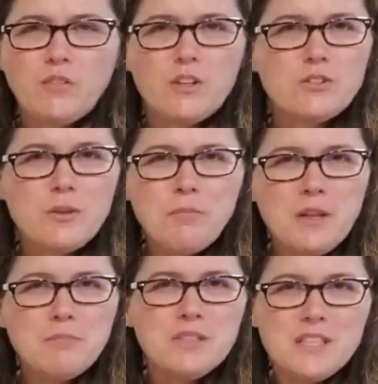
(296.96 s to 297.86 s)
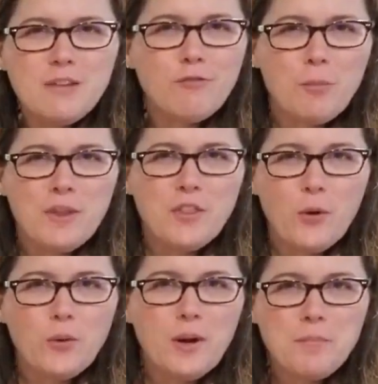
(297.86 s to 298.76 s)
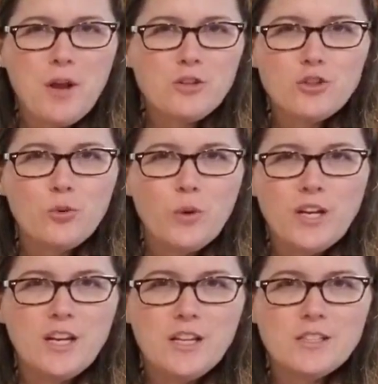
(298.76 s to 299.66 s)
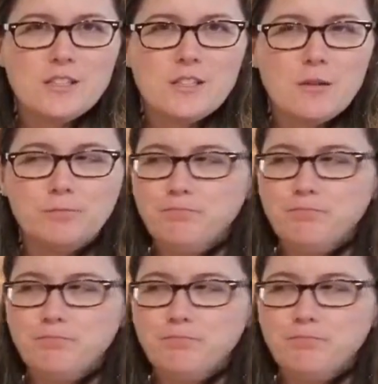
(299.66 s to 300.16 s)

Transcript: There's something missing from it though, and I'm not sure what it is.